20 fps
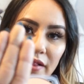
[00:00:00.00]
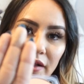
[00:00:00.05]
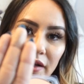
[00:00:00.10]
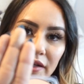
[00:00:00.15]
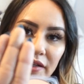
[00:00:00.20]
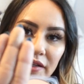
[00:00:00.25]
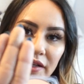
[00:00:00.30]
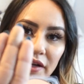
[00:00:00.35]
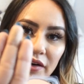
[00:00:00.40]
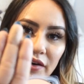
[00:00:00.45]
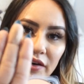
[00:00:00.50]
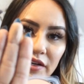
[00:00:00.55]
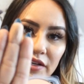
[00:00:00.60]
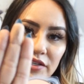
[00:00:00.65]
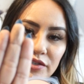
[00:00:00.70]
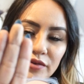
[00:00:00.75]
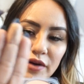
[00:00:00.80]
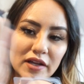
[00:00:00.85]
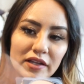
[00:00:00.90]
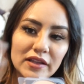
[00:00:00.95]
And there it
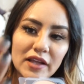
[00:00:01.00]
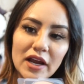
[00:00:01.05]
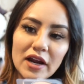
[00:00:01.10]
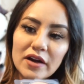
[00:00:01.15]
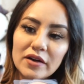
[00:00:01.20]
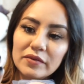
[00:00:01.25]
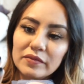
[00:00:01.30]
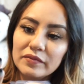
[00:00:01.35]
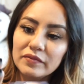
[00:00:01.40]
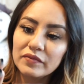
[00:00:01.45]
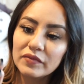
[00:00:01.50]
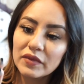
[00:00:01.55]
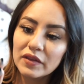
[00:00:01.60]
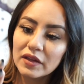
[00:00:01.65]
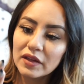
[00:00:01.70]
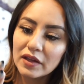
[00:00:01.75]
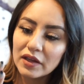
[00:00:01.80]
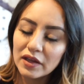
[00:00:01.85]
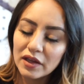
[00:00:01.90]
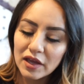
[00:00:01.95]
is right there.
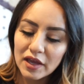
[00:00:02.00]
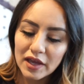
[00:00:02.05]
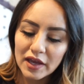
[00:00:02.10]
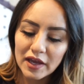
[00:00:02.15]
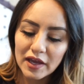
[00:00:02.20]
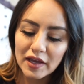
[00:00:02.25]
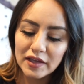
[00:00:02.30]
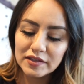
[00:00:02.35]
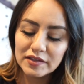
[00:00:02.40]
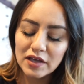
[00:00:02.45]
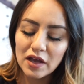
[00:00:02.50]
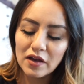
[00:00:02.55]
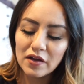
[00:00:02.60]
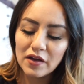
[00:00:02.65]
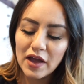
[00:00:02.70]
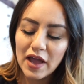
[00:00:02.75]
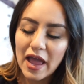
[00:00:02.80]
It's a,